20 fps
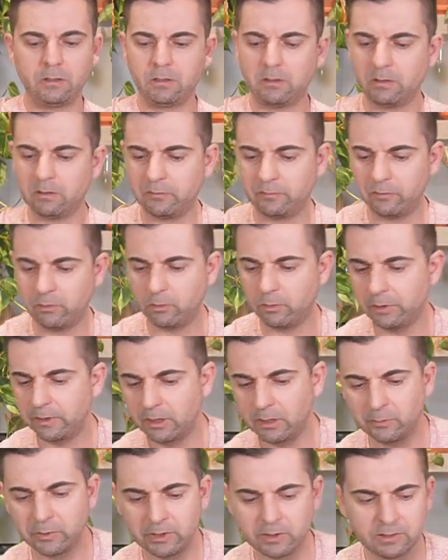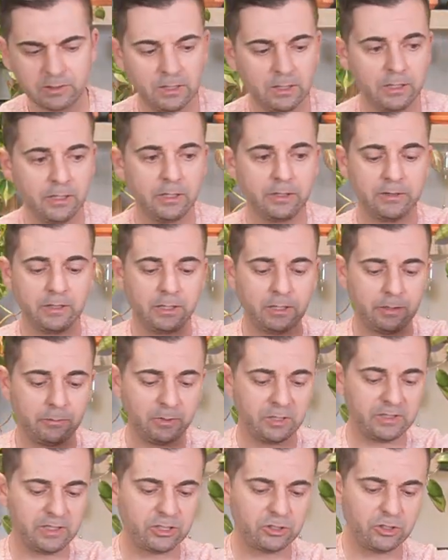of Hoya, but
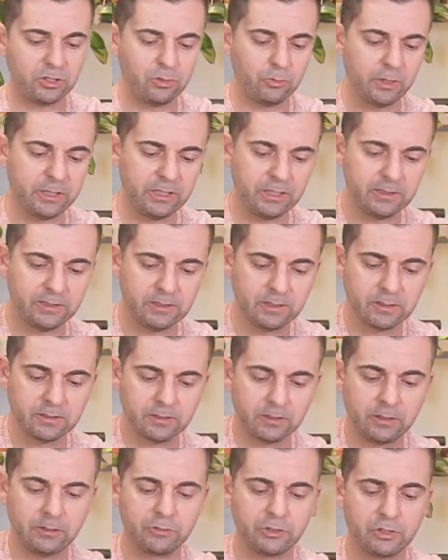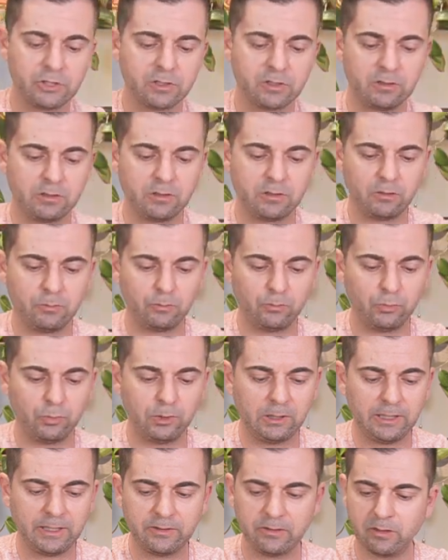it's actually quite easy because I'll just
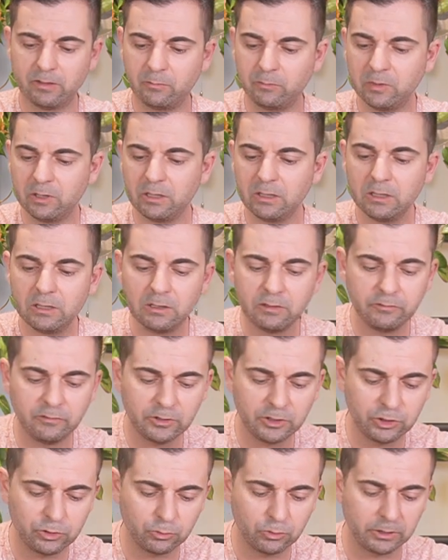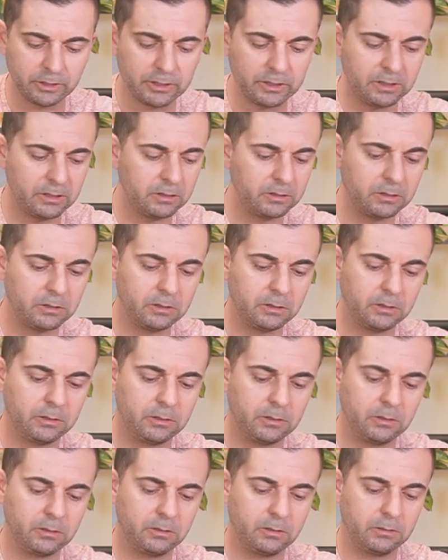plant them individually.
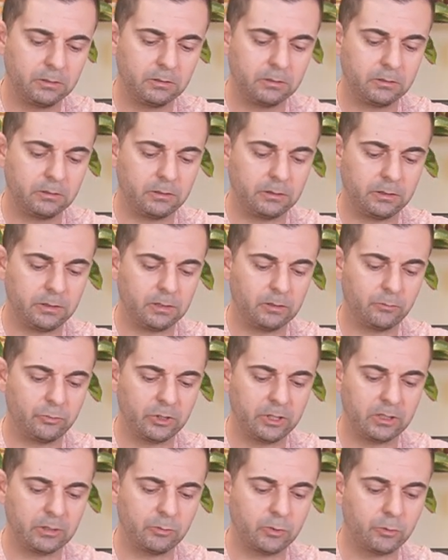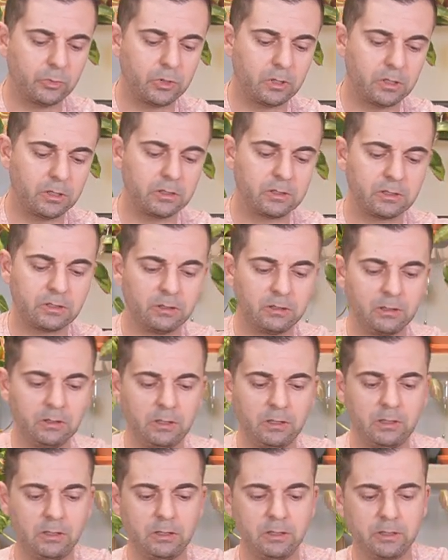I can break them apart
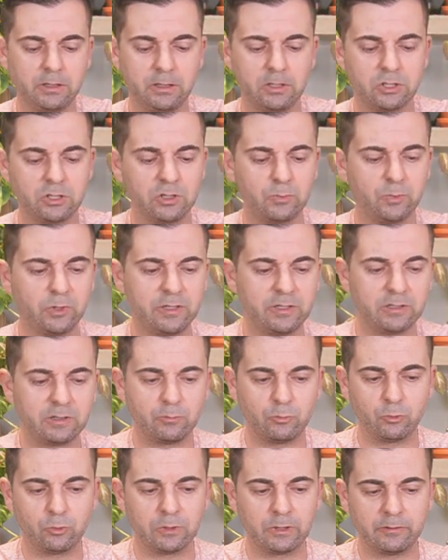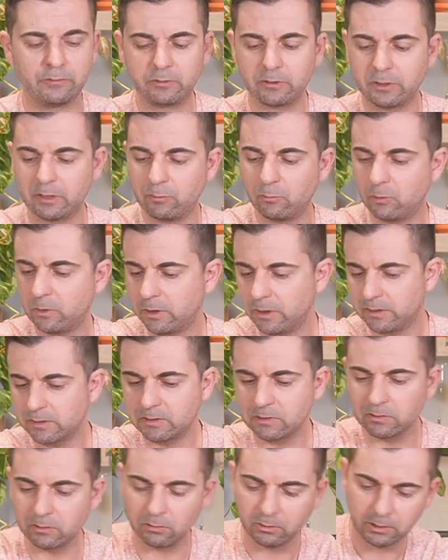and I can just place them wherever I
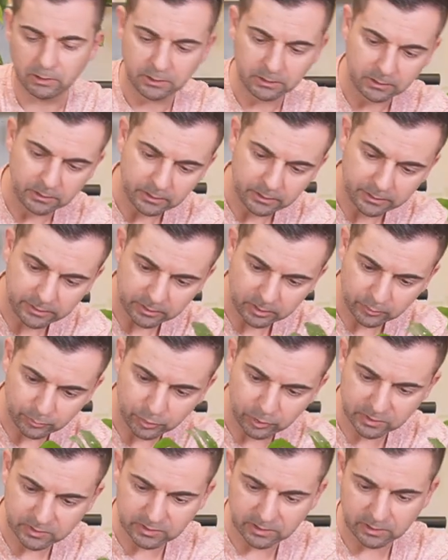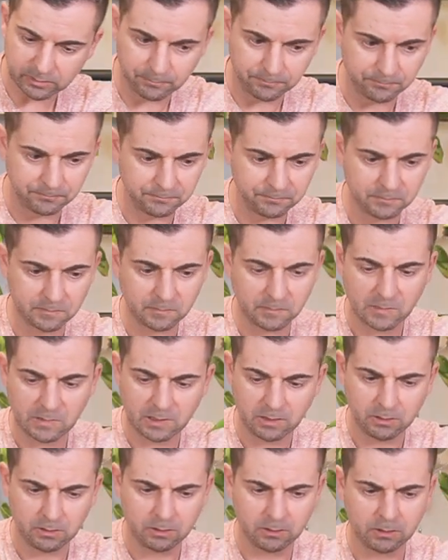want. So I'm gonna put some
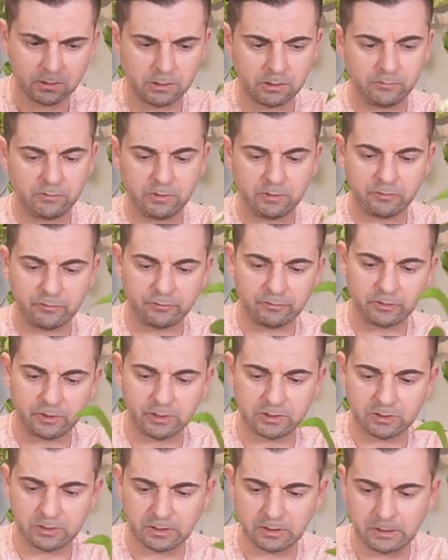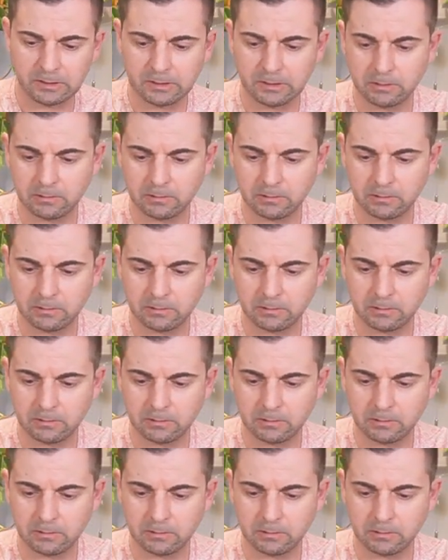kind of in the front,